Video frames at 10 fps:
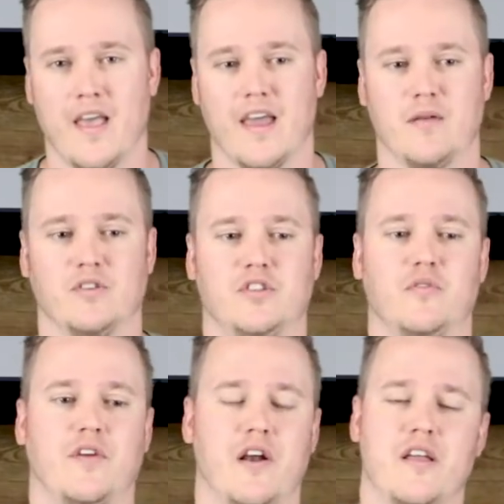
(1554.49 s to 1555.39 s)
And it was
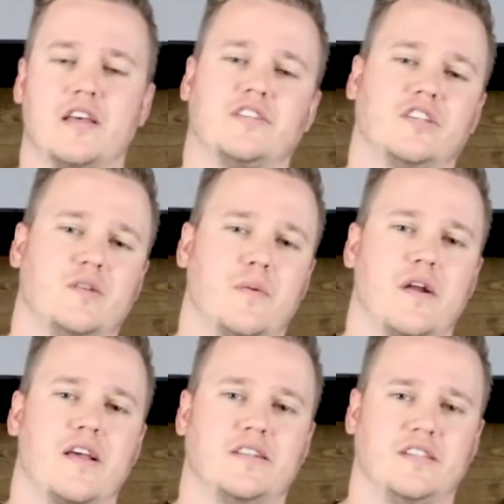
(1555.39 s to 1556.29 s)
through various
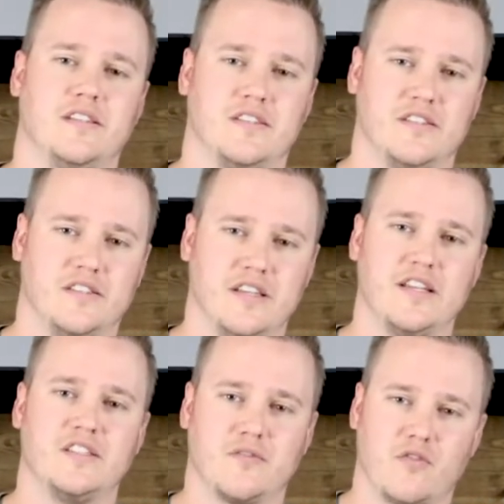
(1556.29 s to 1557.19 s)
experiences and
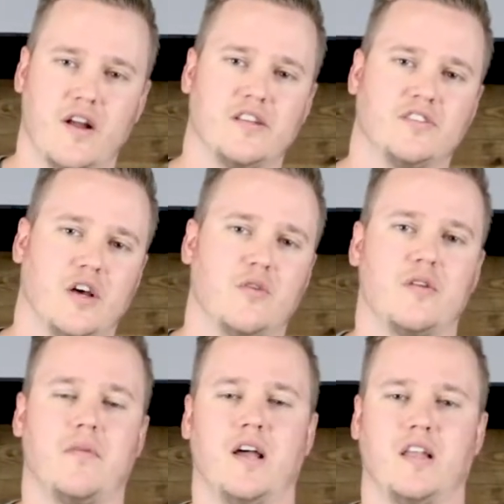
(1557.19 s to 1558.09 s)
seeds of grace
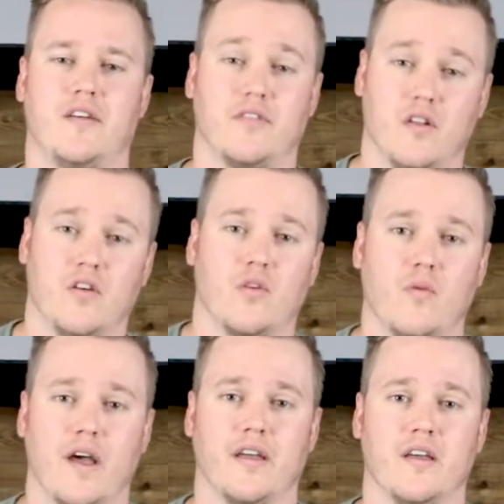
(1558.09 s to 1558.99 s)
sown in my life along the
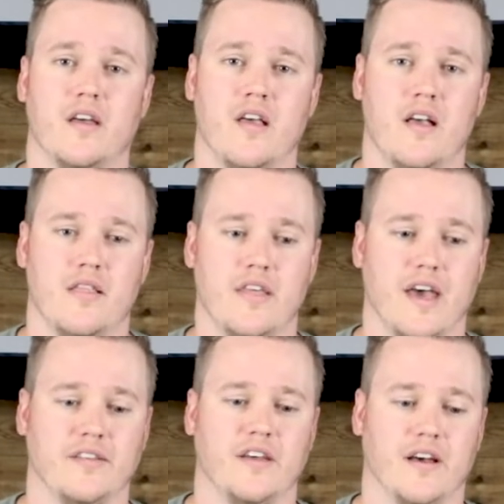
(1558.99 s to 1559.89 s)
way
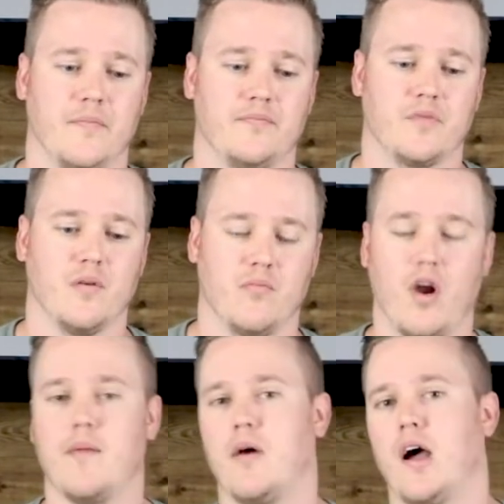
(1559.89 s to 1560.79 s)
that
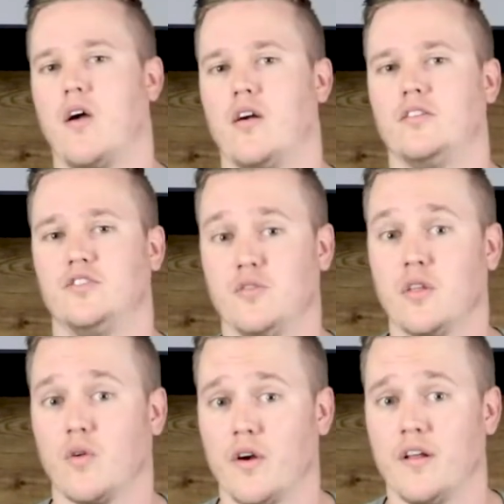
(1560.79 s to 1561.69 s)
brought my heart to
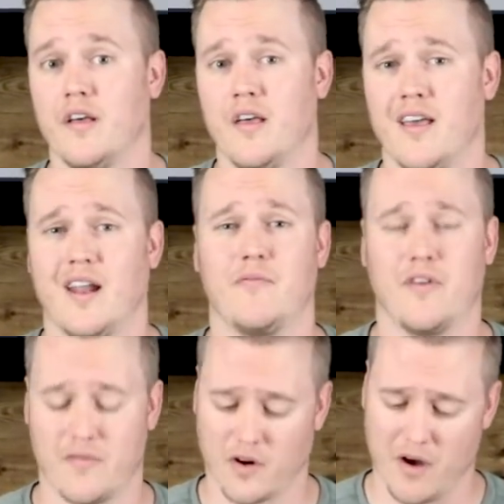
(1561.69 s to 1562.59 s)
the Lord. And I'm
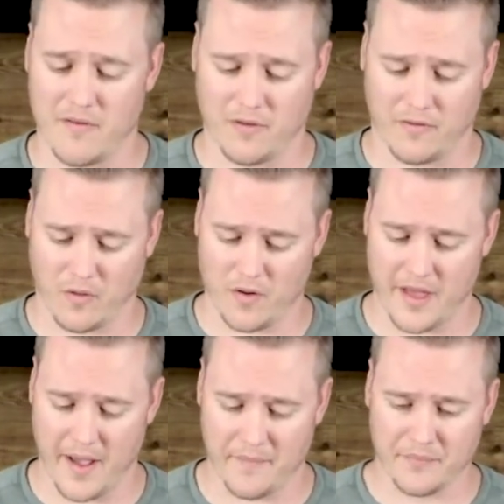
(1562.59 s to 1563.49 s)
forever grateful for
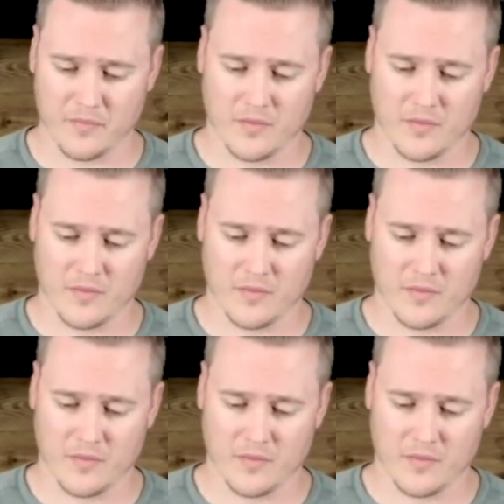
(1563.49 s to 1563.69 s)
that.